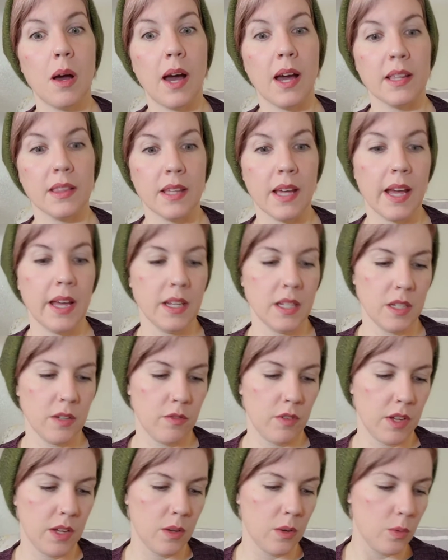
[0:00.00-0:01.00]
at the end
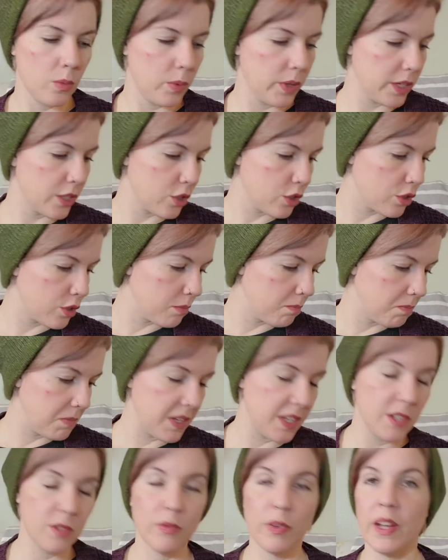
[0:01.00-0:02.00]
of it, which
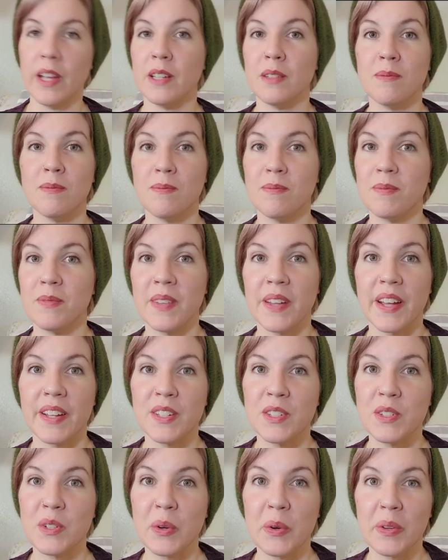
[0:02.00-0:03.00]
is fine.
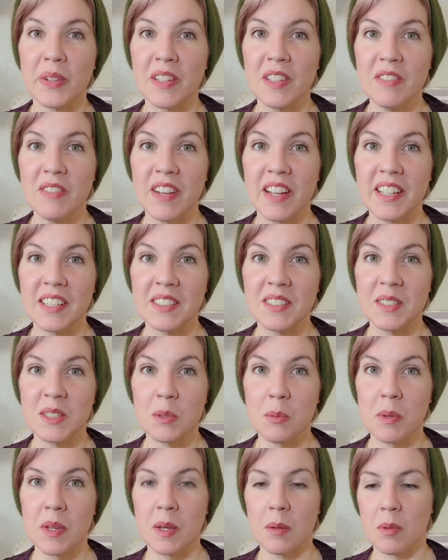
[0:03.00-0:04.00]
That's totally fine
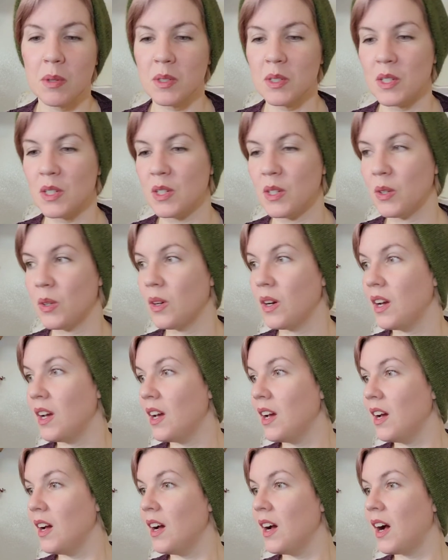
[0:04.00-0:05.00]
to be able to do.
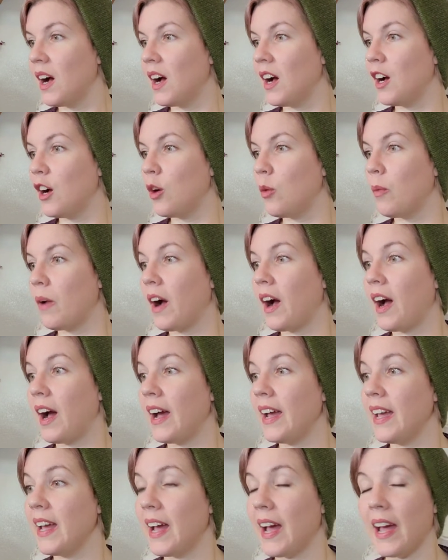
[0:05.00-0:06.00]

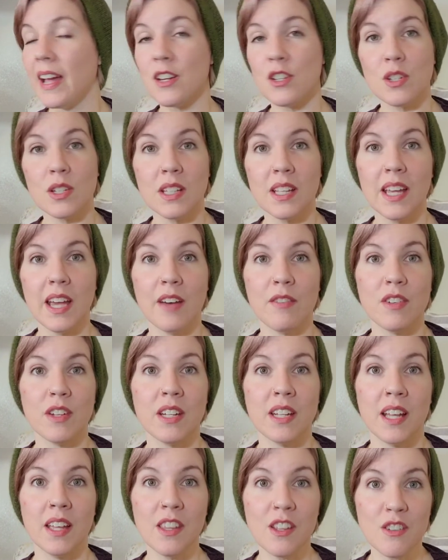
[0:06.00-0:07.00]
I actually have
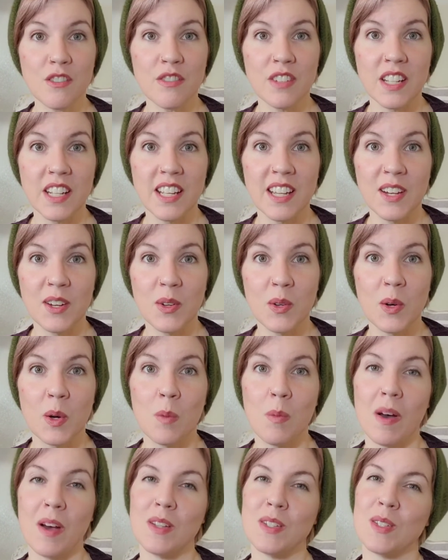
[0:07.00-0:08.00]
another video
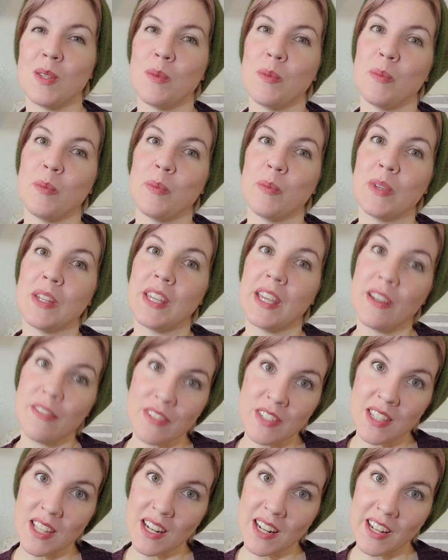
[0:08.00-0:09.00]
about some
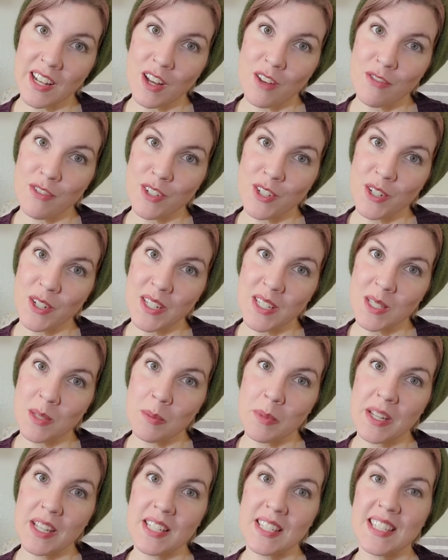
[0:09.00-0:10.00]
gifts that I got for
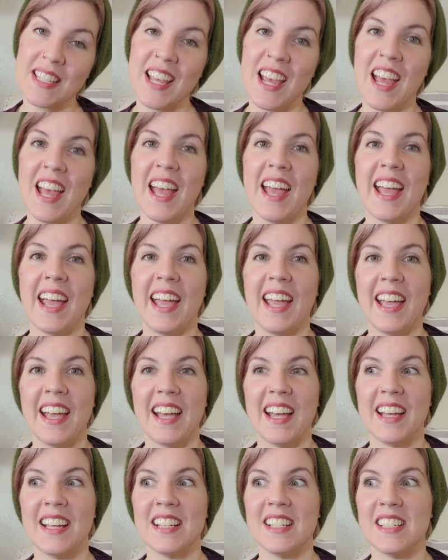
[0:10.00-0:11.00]
Christmas
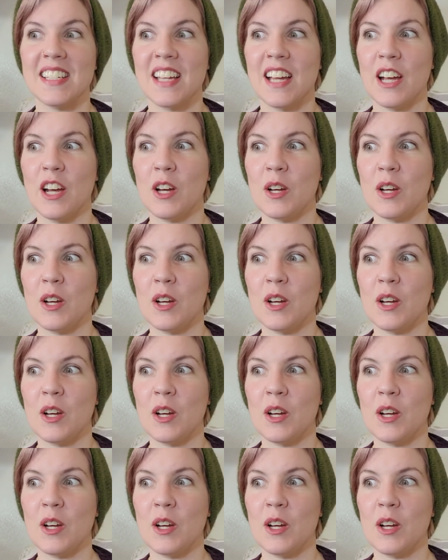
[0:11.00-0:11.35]
and